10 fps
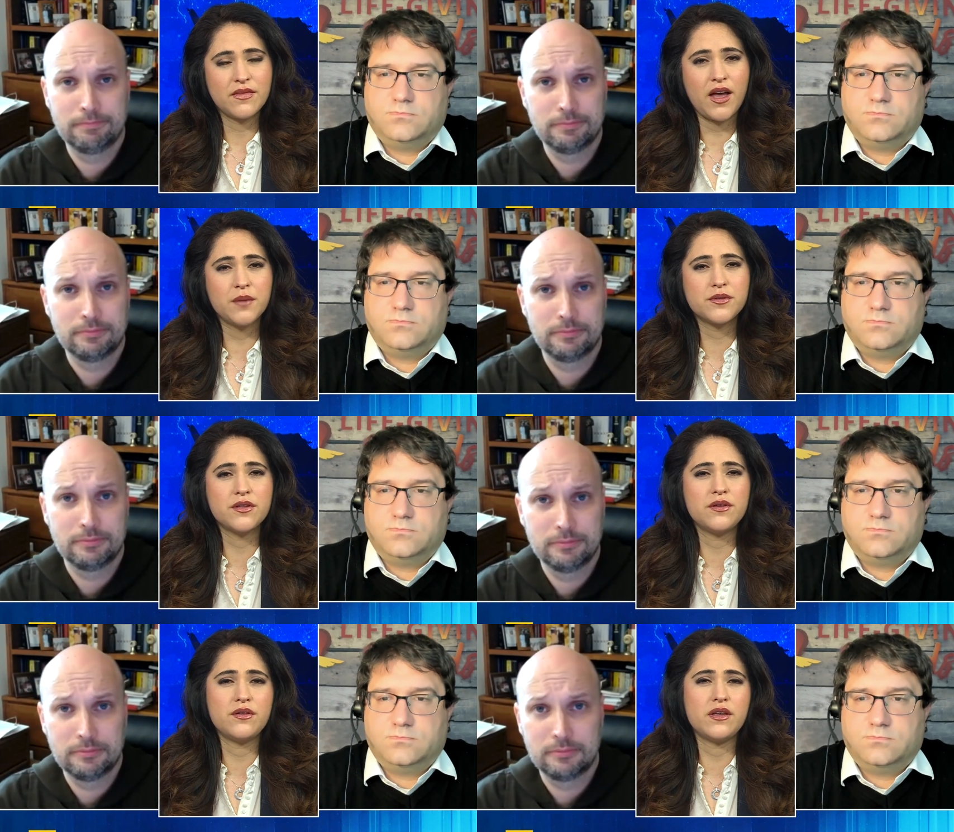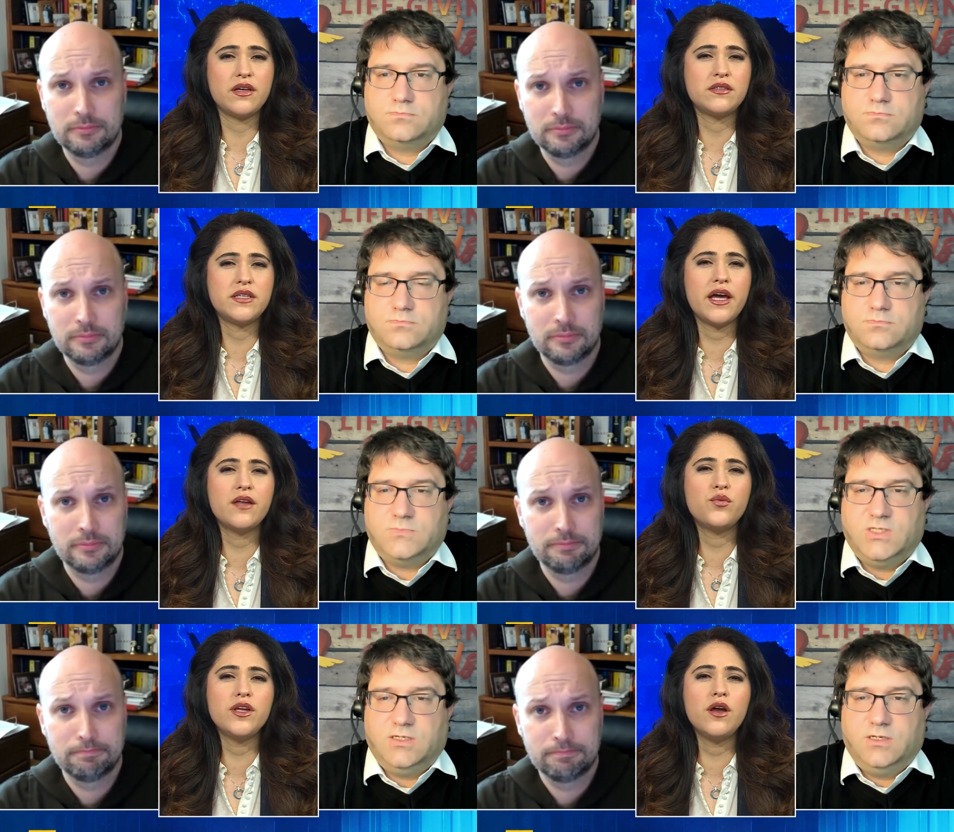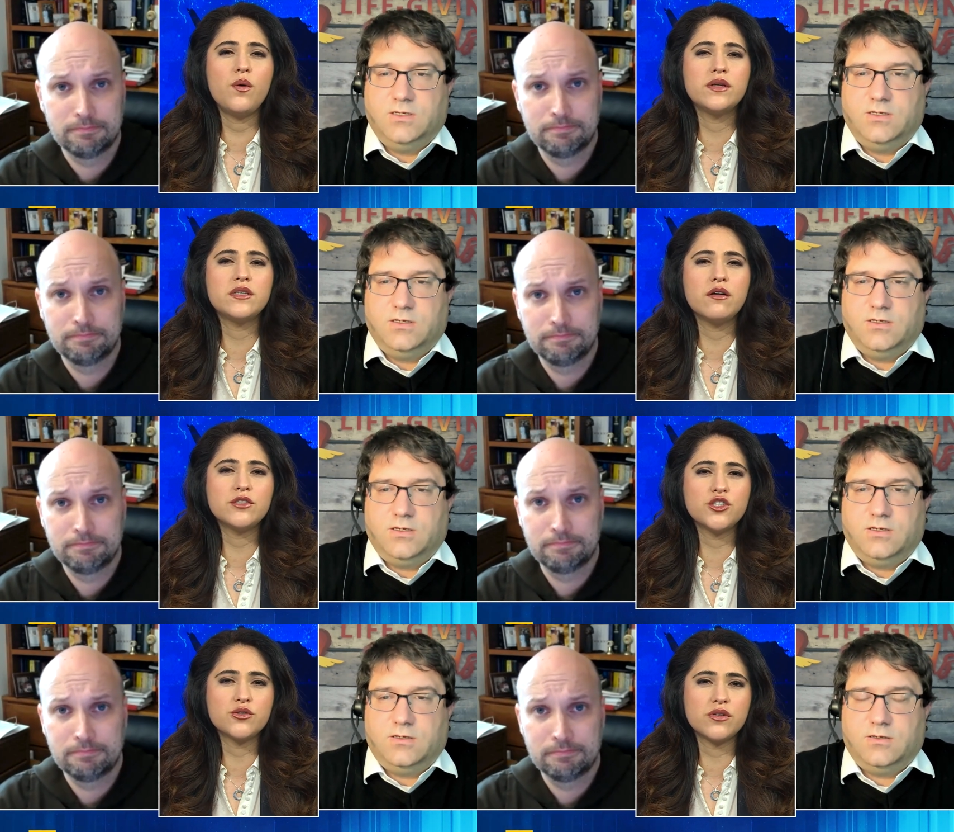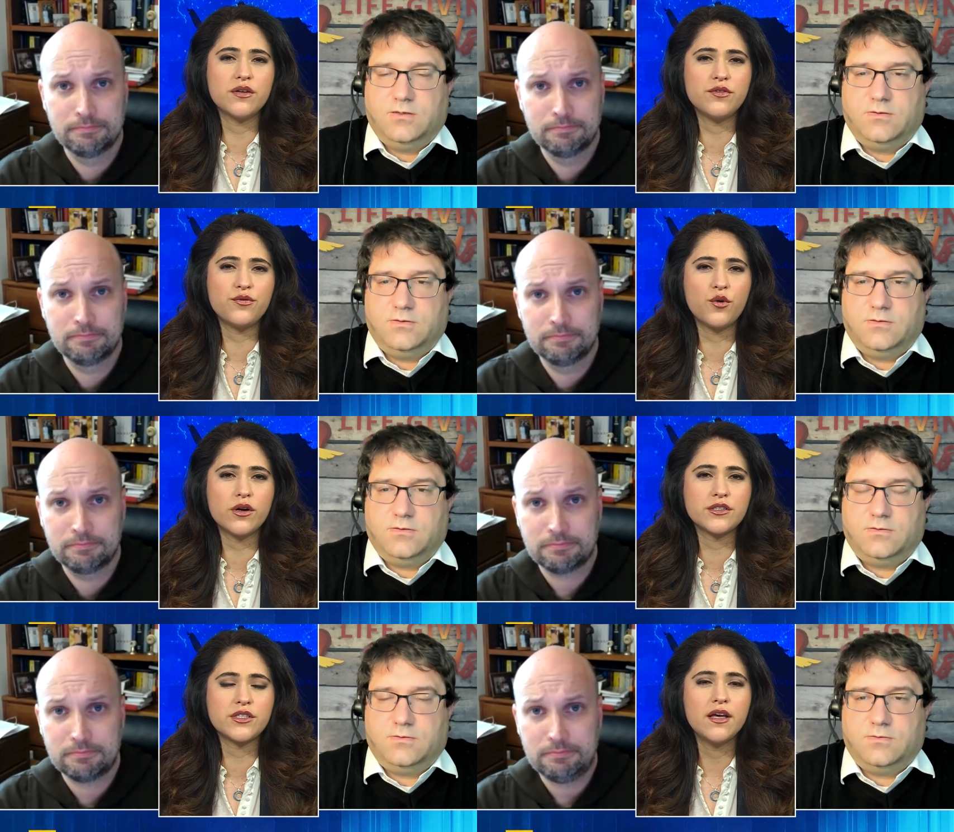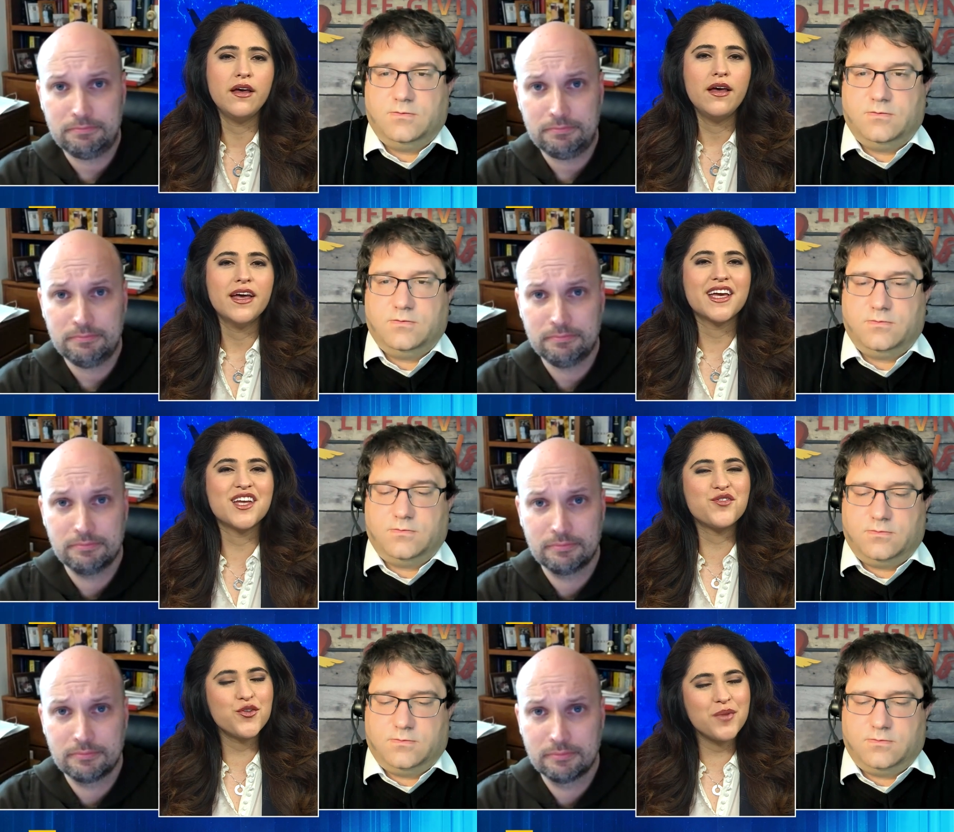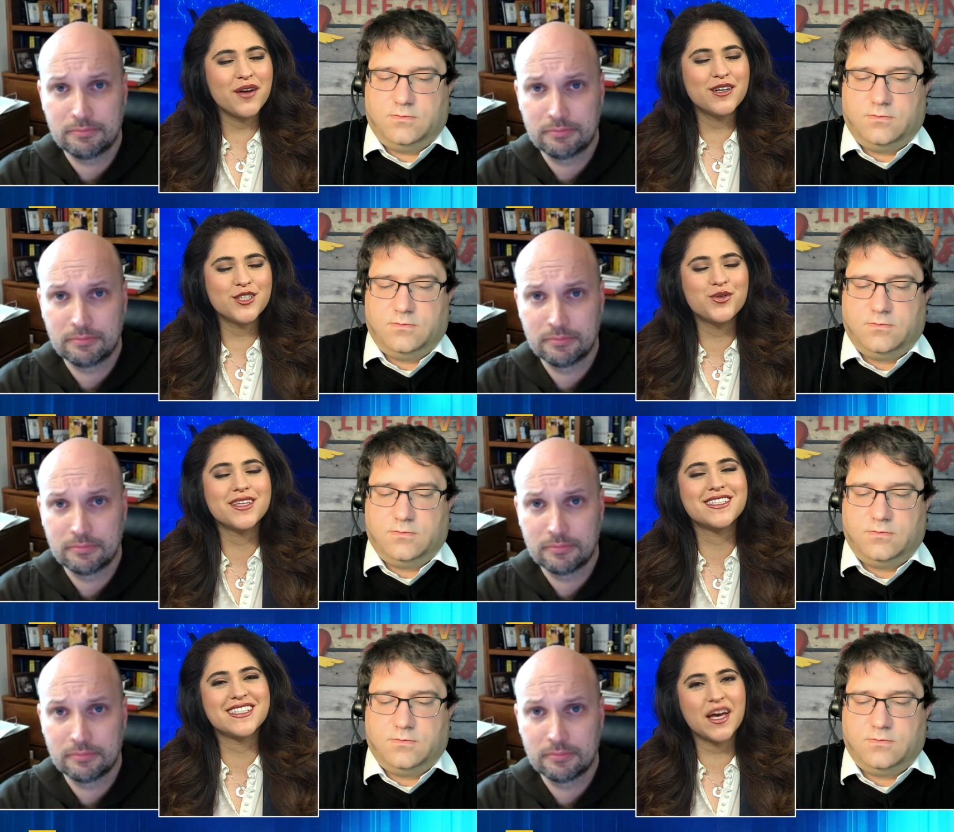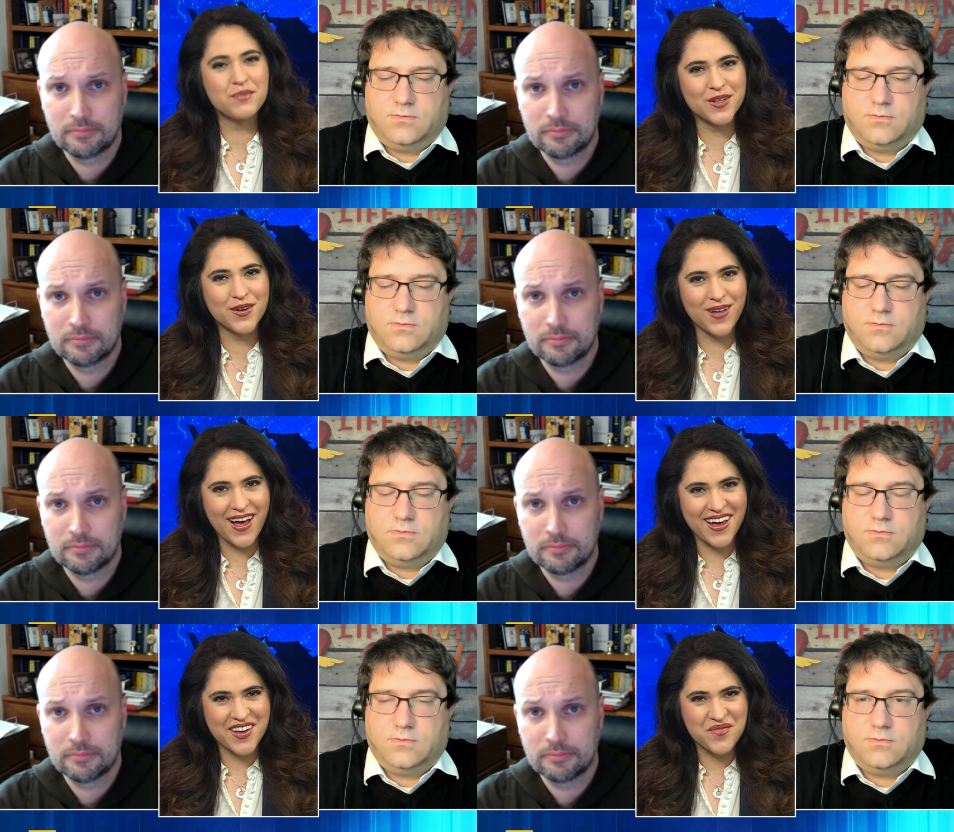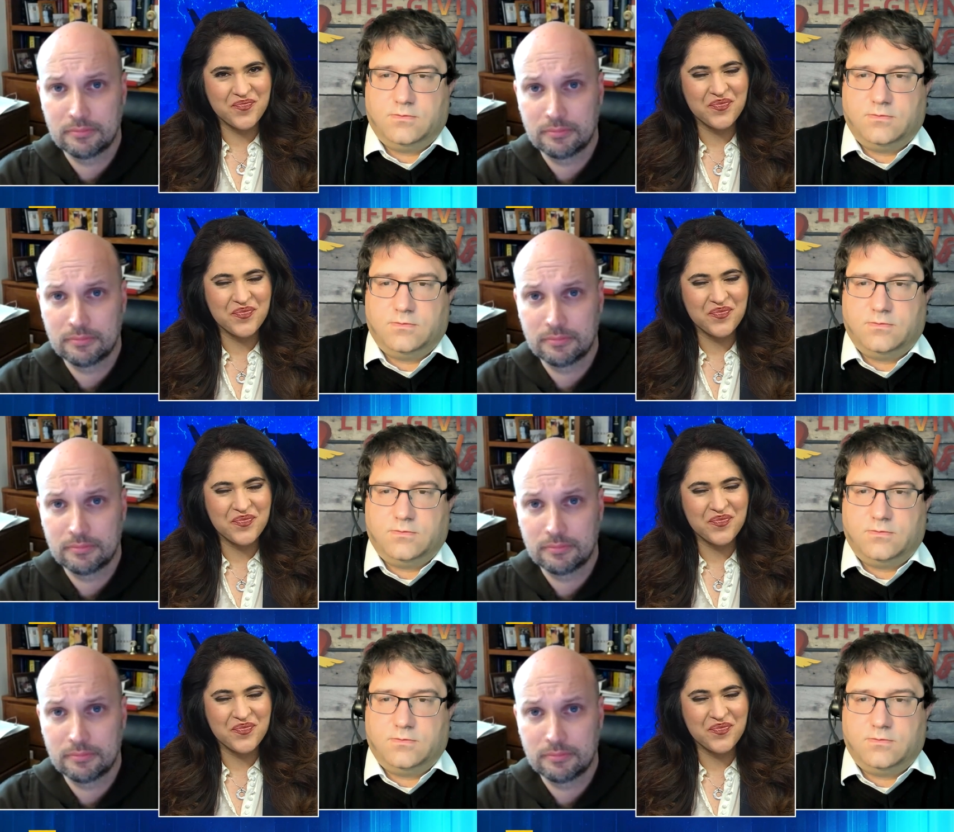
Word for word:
Speaker 1: absolutely dan we know adult children of divorce can view marriage with a skeptical eye